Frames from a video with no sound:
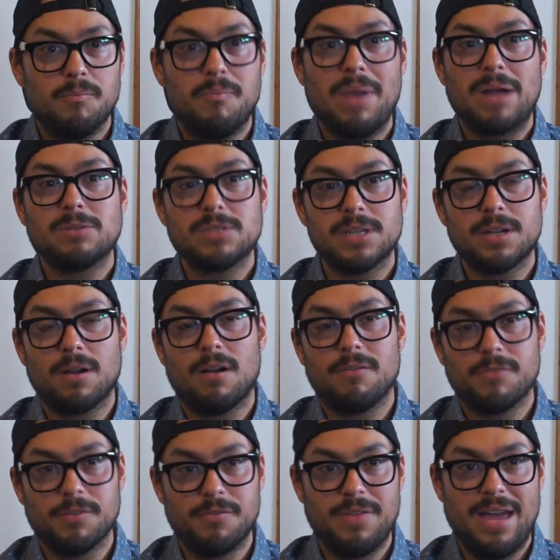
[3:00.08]
Bouncing off
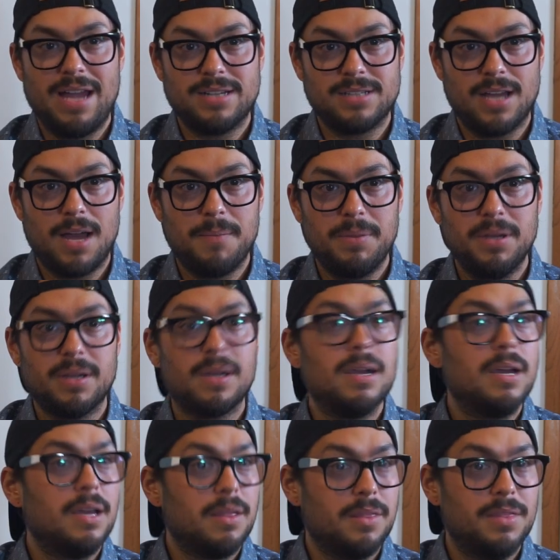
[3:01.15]
of that topic,
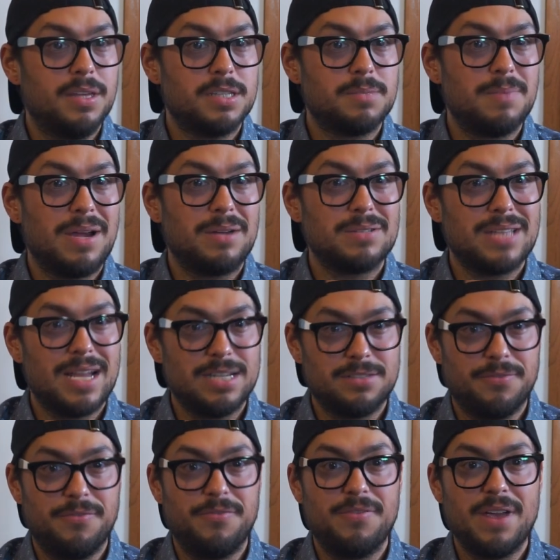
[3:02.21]
this mouse has
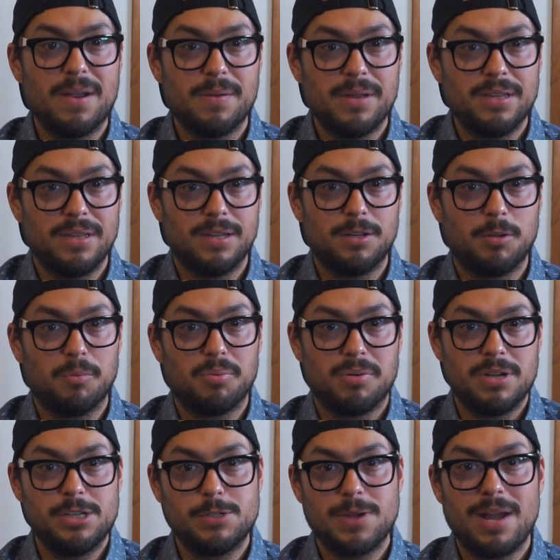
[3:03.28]
very little
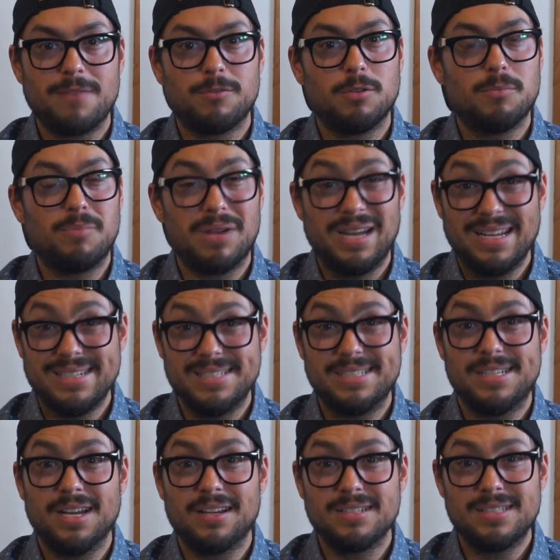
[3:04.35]
pre-travel, but it
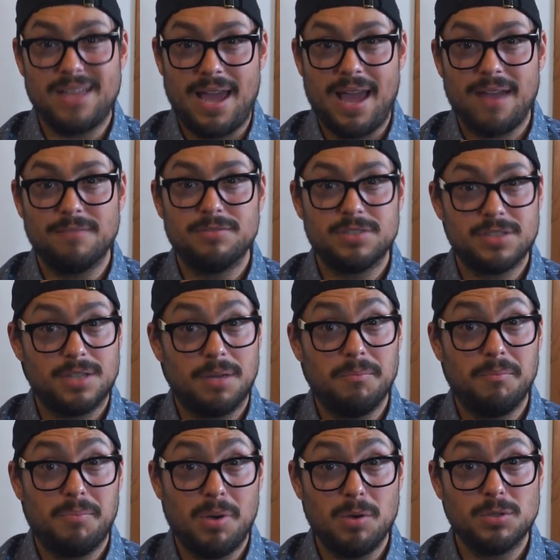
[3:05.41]
does have
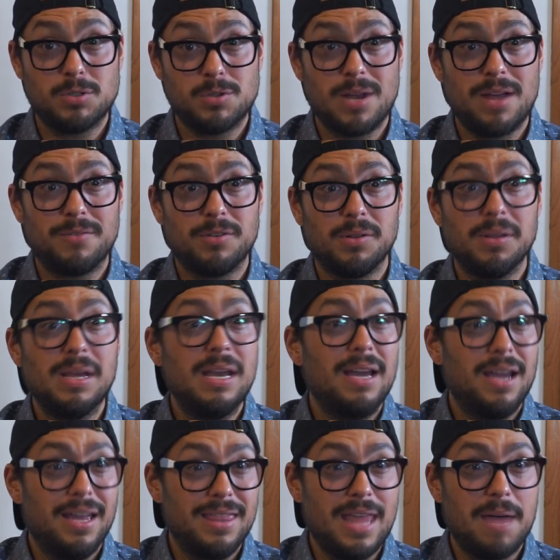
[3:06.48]
some post-travel,
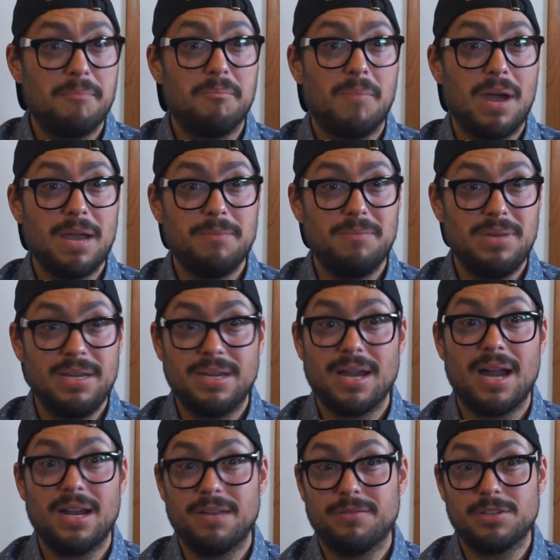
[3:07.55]
and that might be
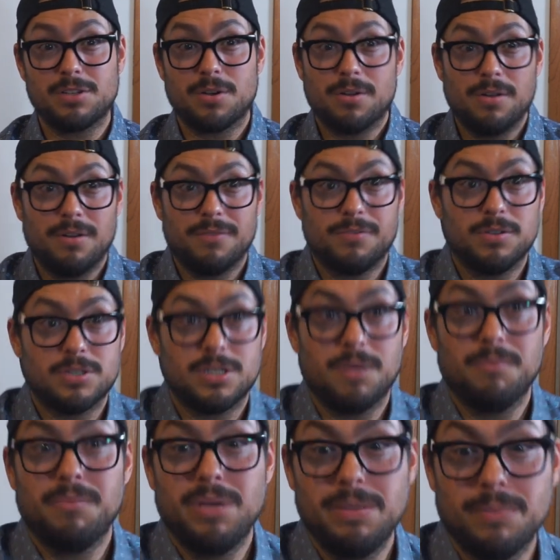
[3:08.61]
kind of a turnoff for
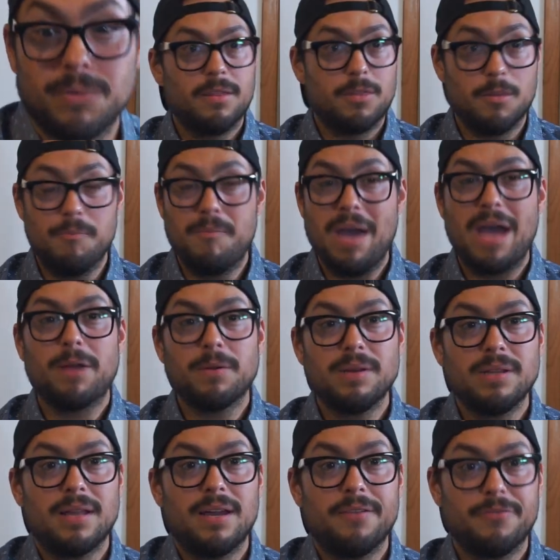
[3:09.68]
some people. The battery
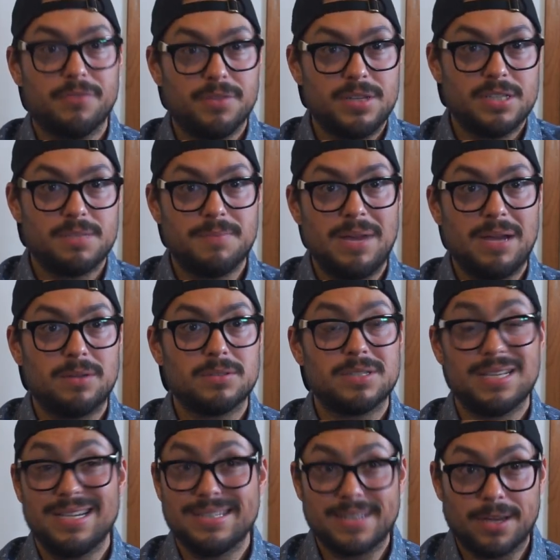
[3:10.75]
life for this
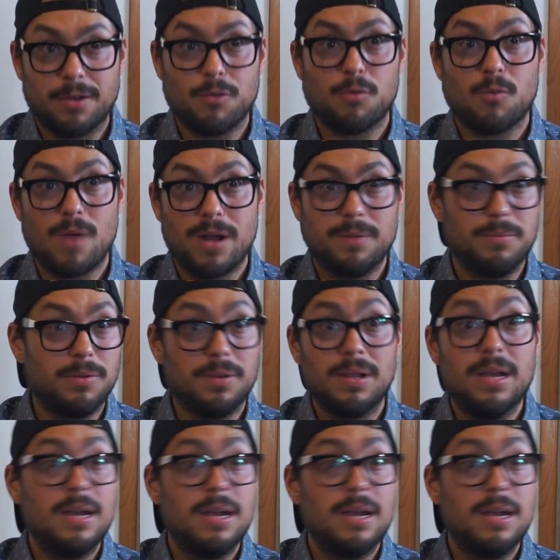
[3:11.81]
mouse is incredible.